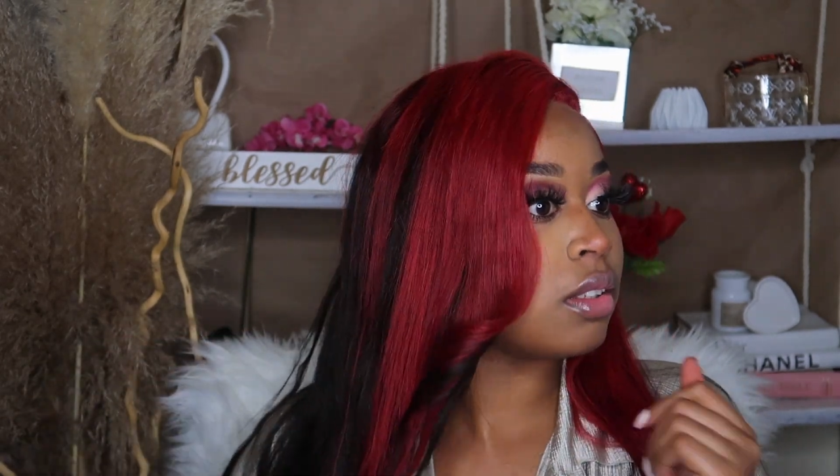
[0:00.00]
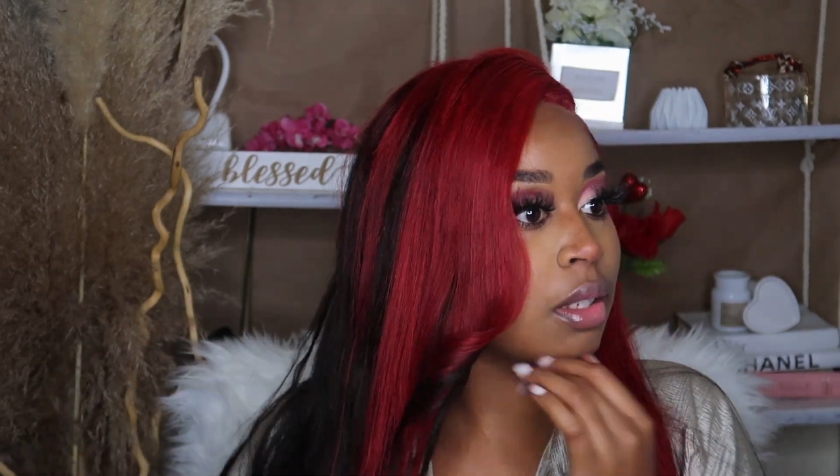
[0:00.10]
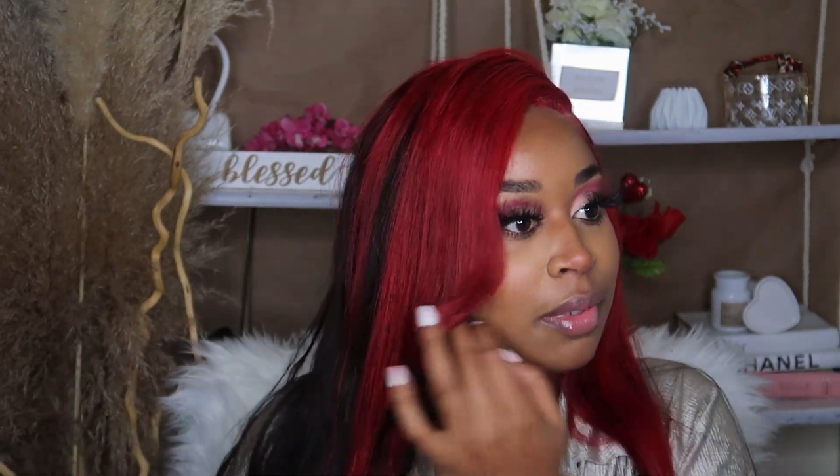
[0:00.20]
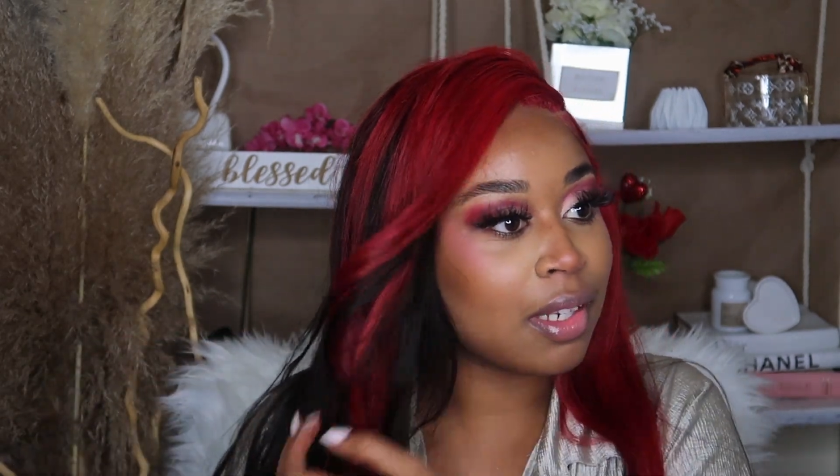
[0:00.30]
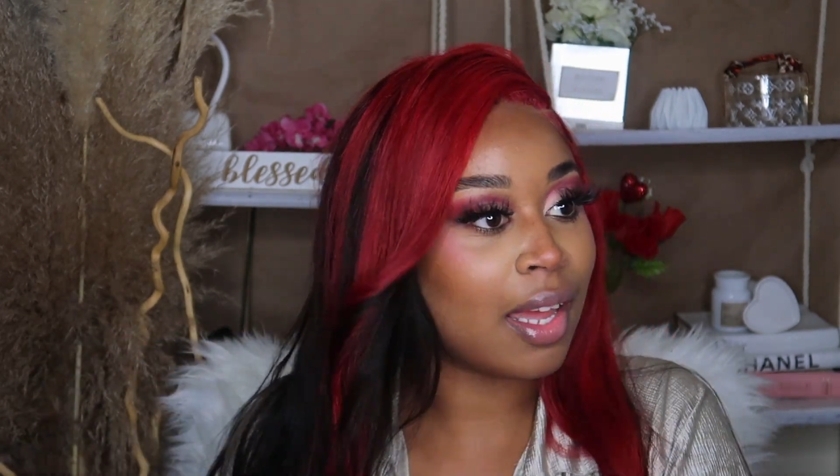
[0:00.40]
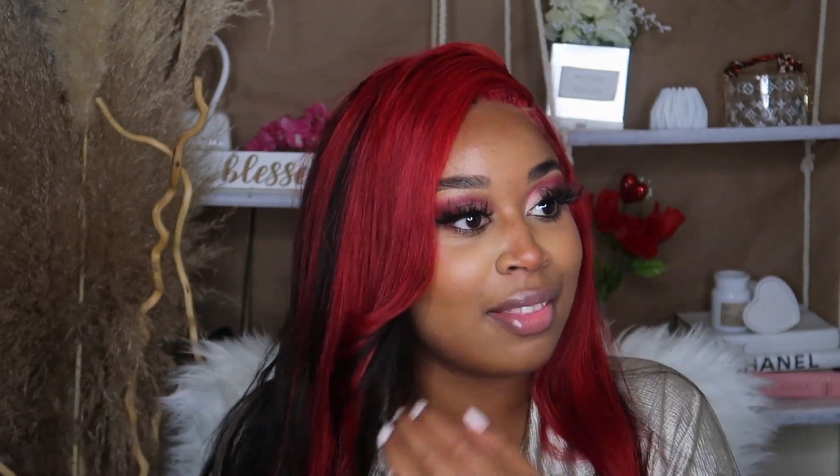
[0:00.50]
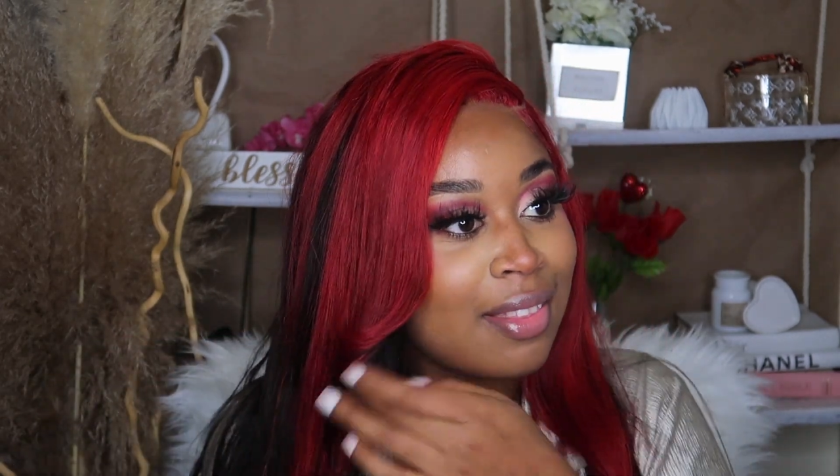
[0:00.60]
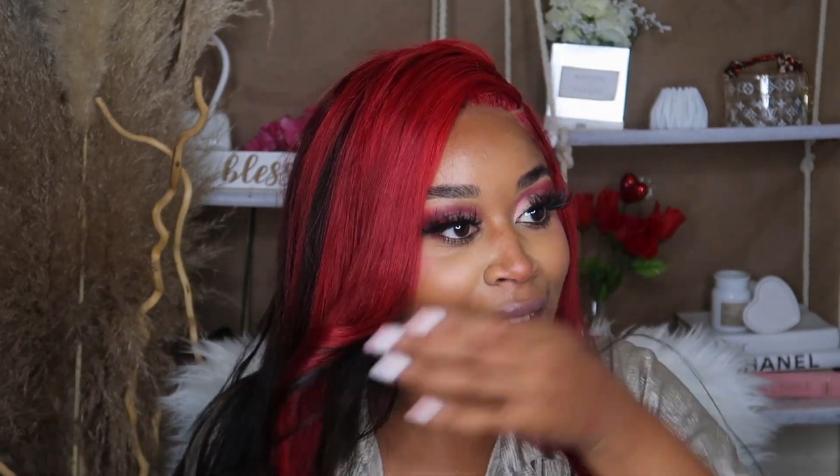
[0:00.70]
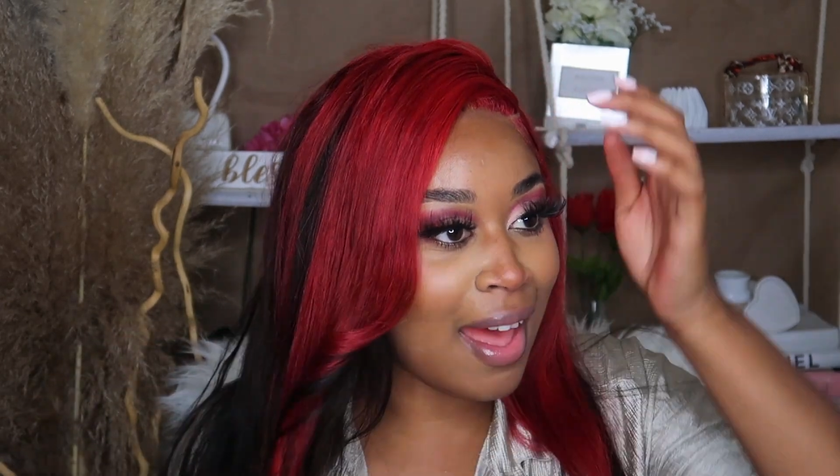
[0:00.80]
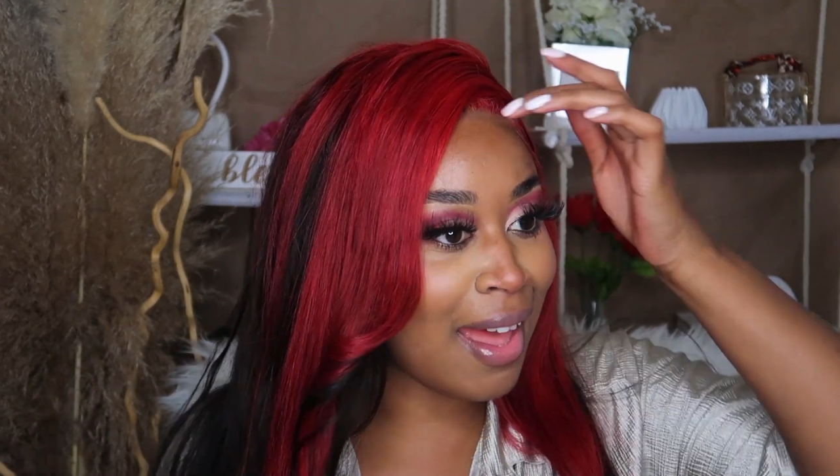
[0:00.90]
Something like
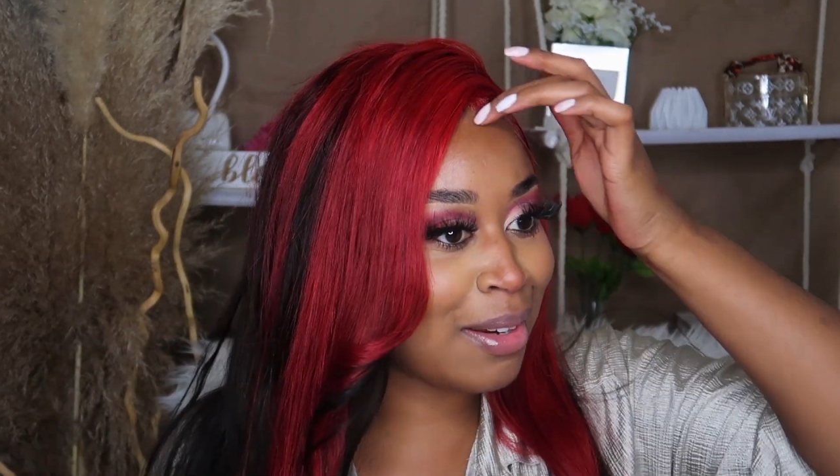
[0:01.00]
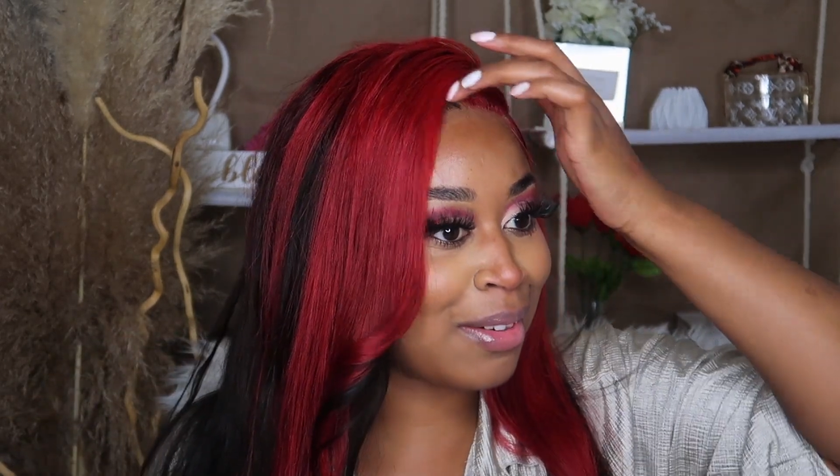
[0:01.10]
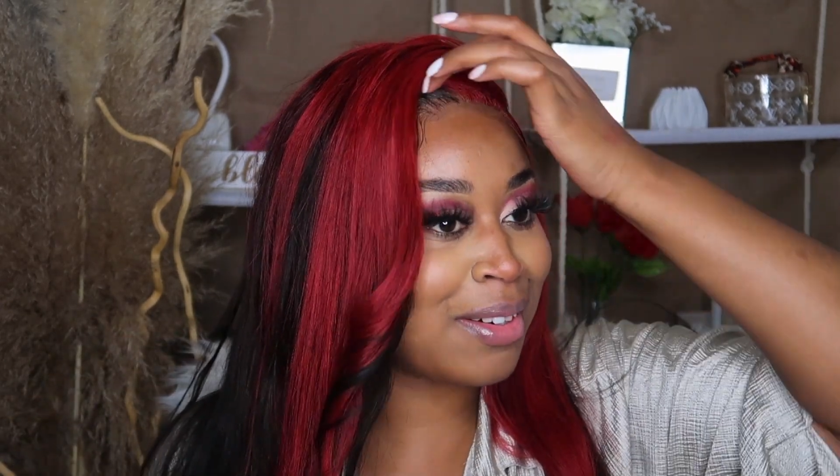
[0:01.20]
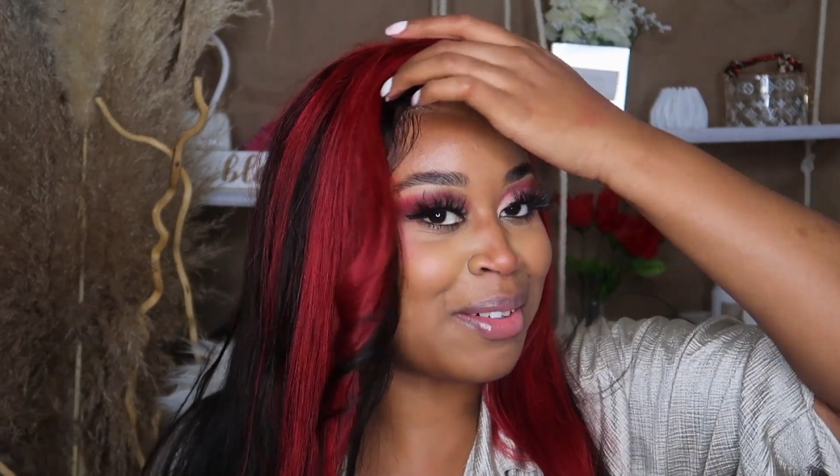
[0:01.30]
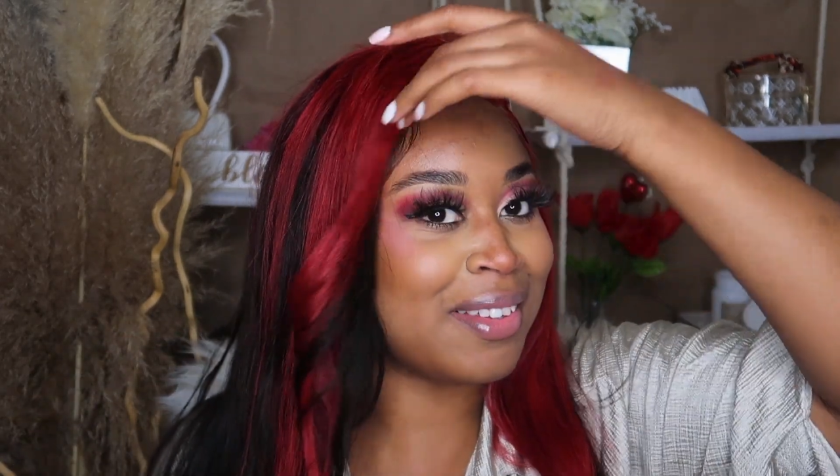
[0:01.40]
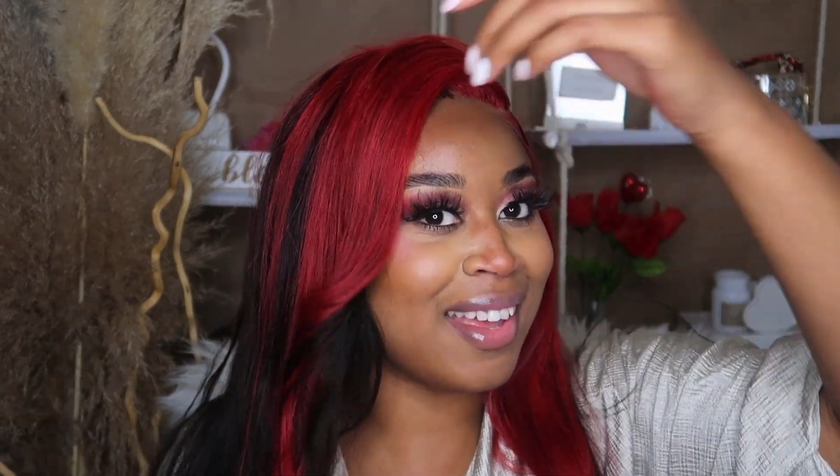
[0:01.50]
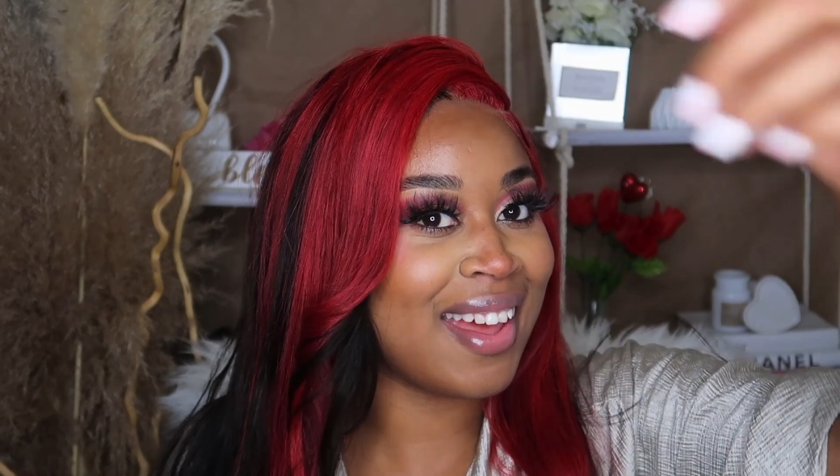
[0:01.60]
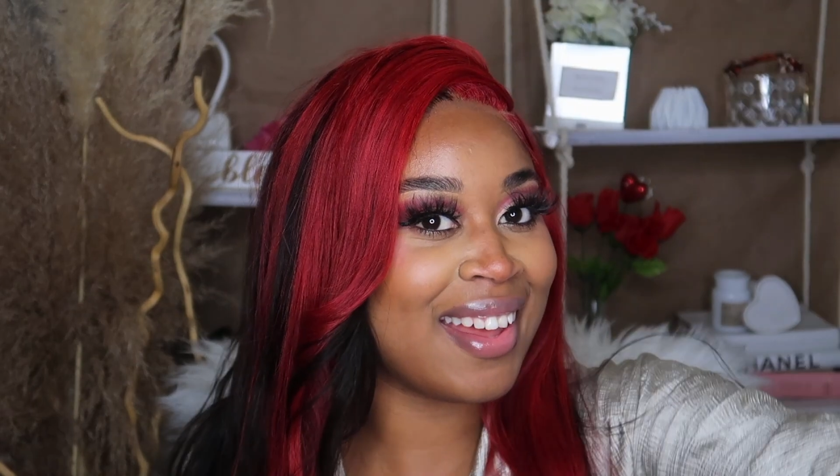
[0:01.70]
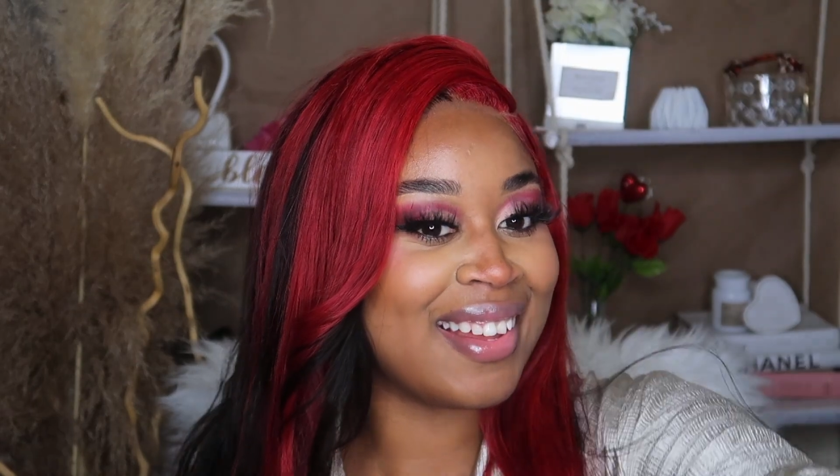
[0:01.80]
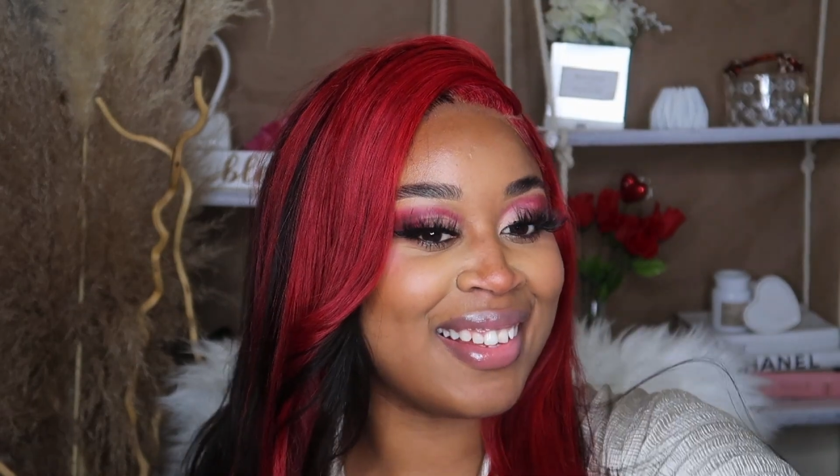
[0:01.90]
that, girl,
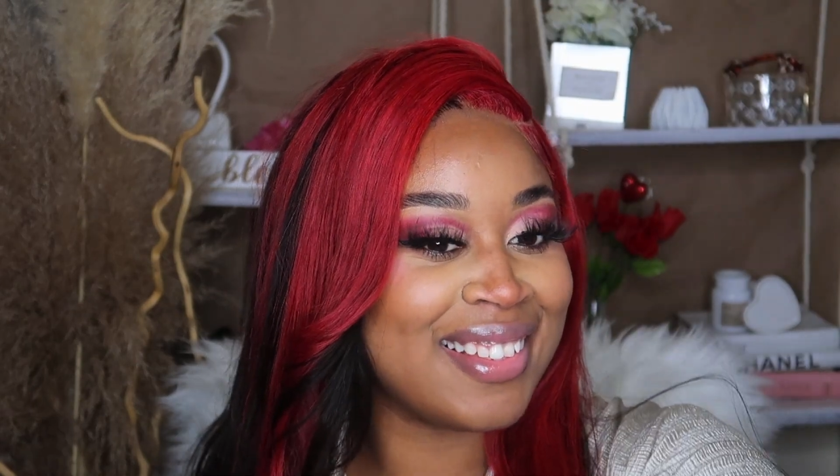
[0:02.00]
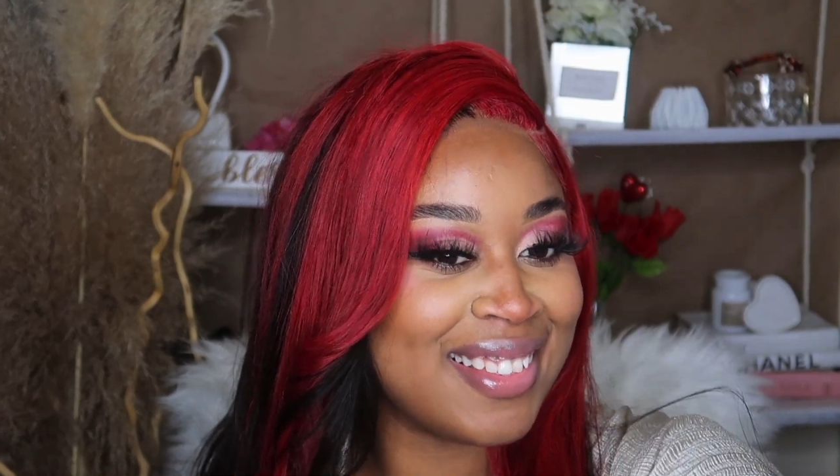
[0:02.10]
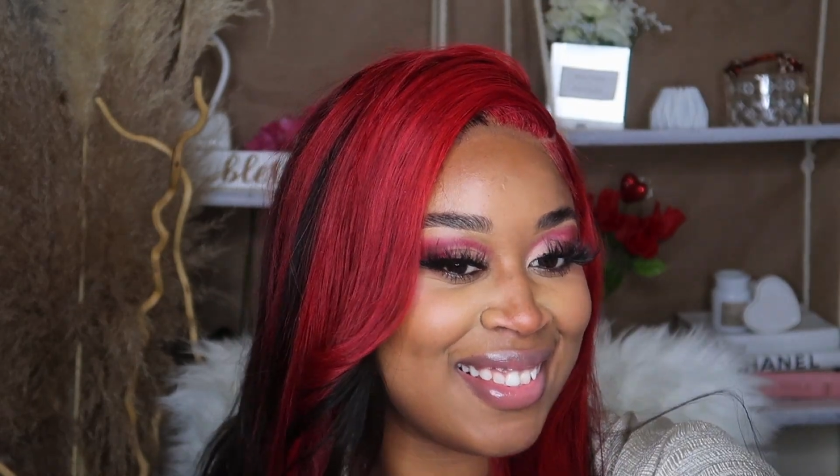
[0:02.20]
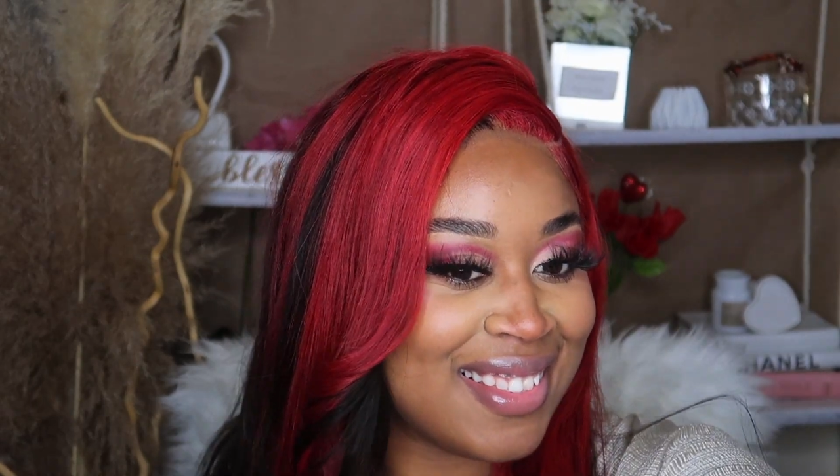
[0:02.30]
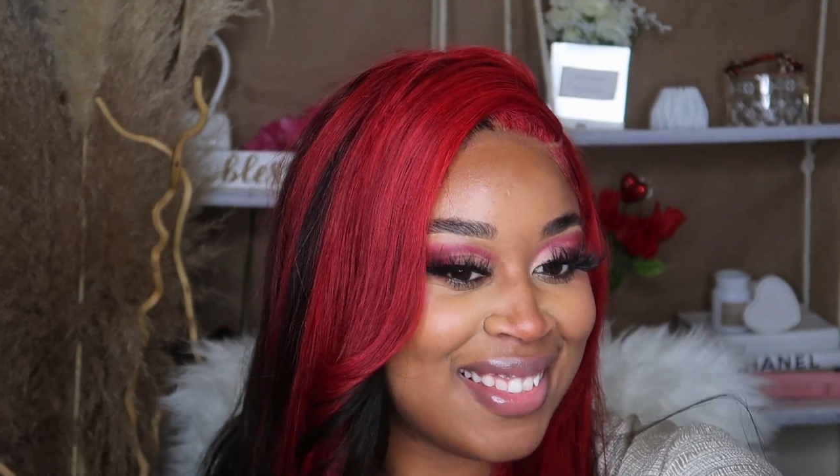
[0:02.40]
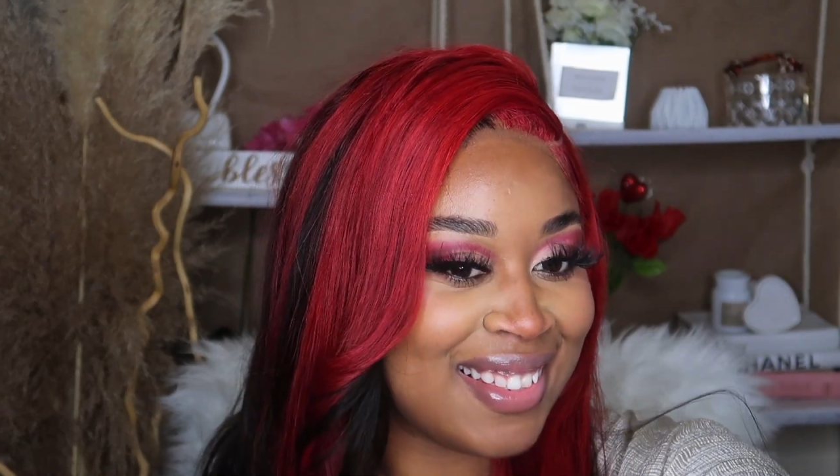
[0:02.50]
yes.